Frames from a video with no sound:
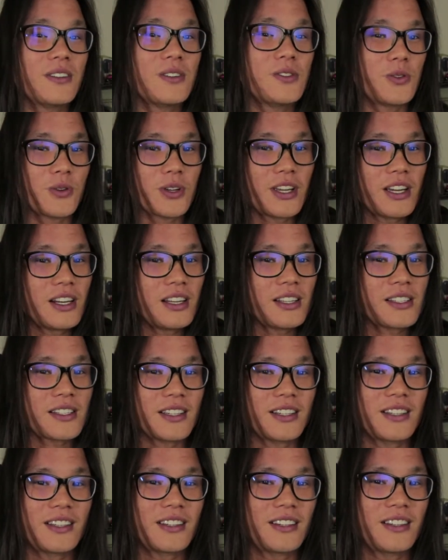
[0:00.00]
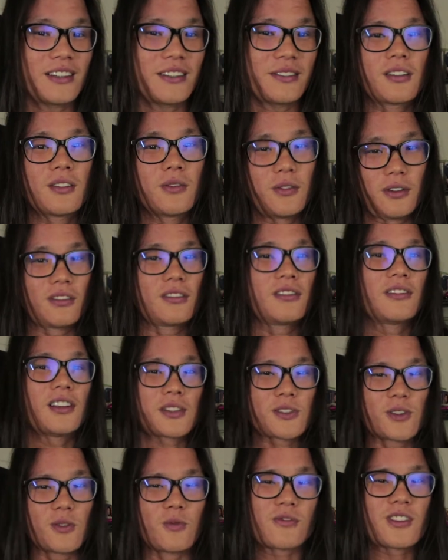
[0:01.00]
Don't get it? Well,
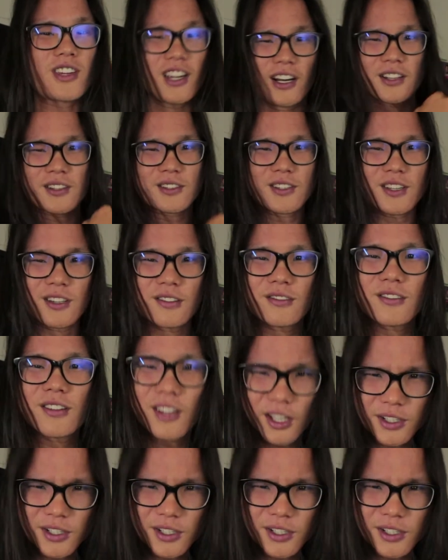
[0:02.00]
let's go get it then.